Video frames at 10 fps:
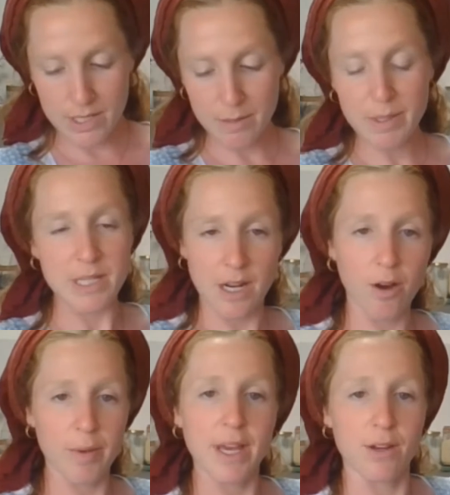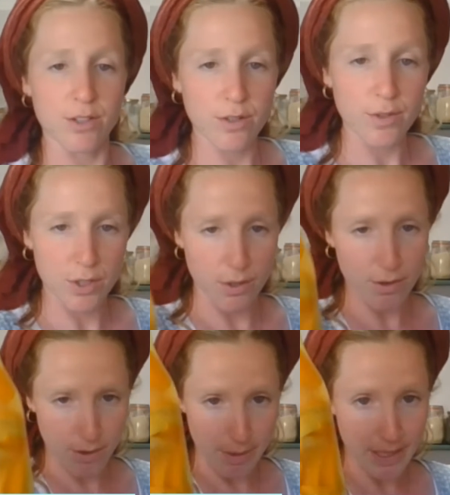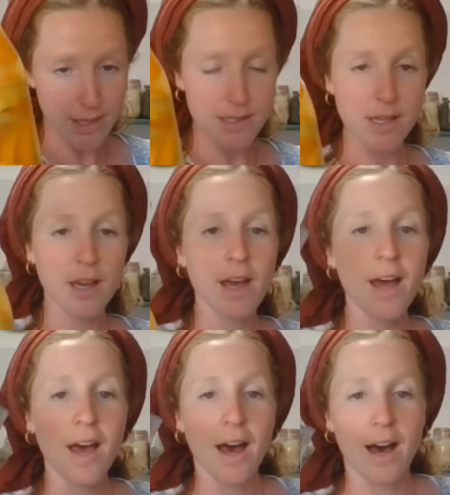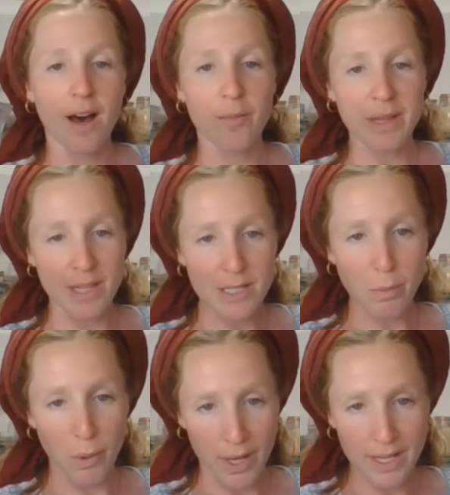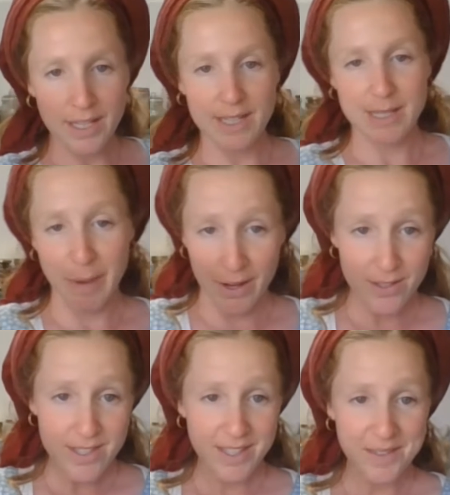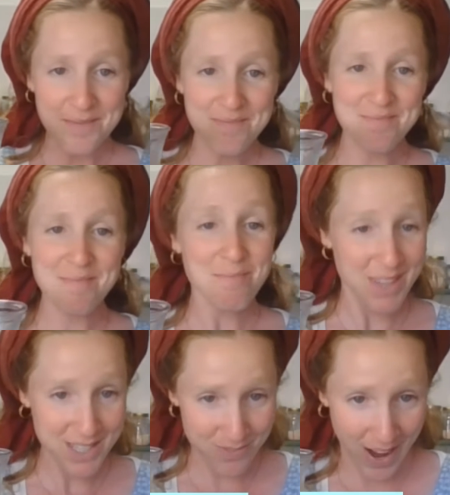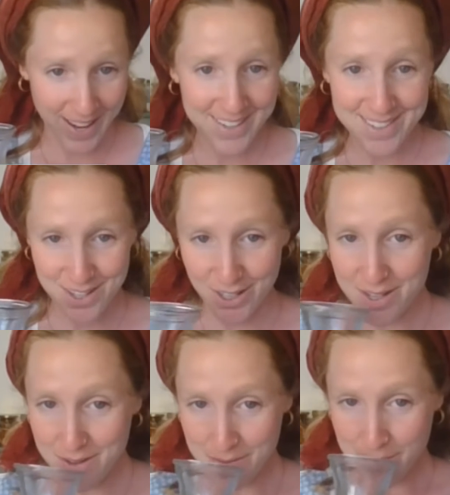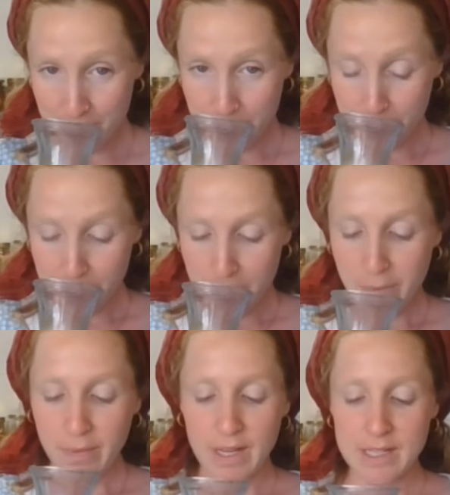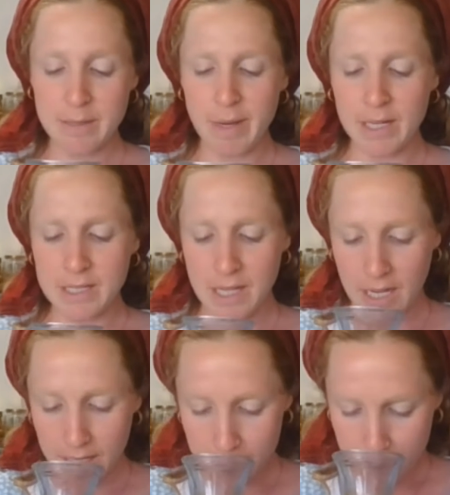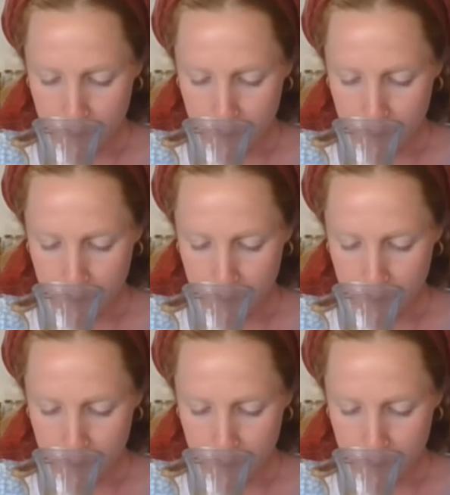this has been sitting on my counter for 2 to 3 weeks. At this point, it smells, but that's fine. It's good. It smells like